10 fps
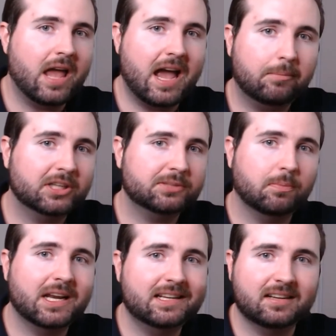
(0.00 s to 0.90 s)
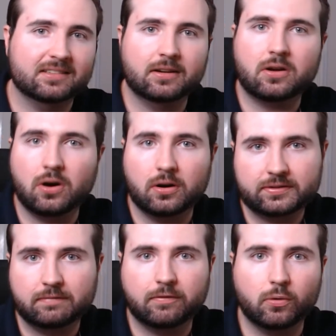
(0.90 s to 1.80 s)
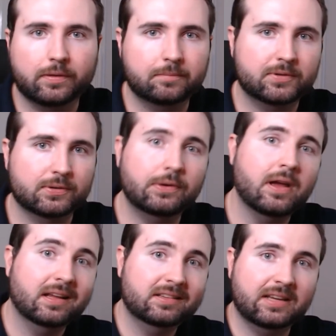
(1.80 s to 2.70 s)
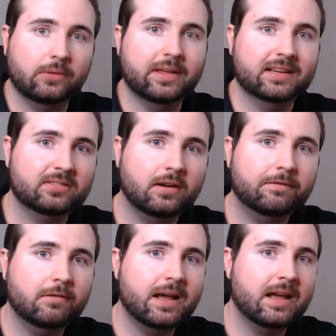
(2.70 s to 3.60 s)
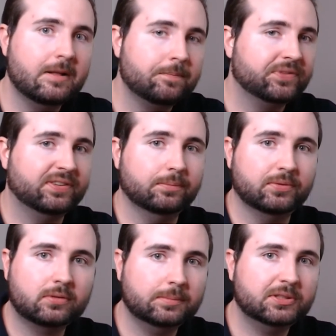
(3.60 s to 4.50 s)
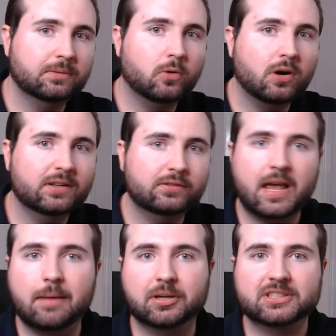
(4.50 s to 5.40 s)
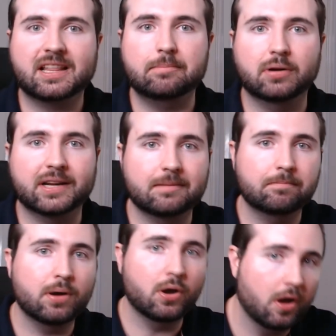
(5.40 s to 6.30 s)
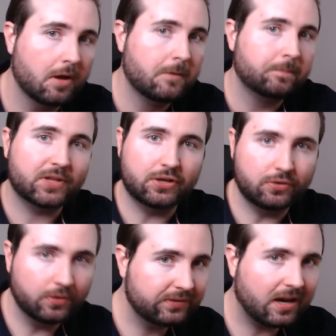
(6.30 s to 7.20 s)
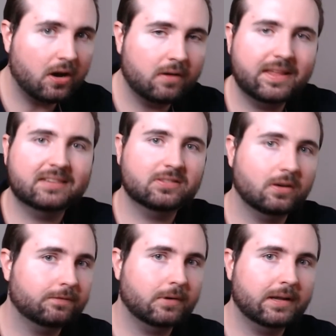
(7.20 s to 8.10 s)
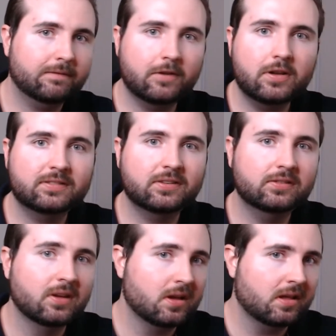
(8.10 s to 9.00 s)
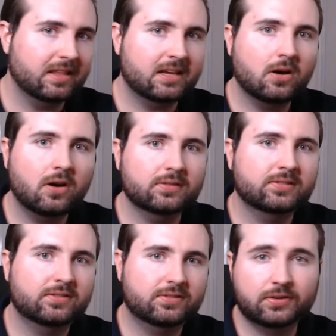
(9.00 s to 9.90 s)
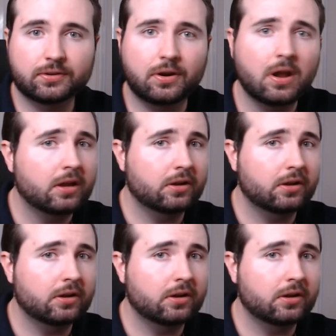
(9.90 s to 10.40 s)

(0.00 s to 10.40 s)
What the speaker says: how much money does it cost for them to sell their software? Subscription wise, how much they bring in per user of their software versus the costs to,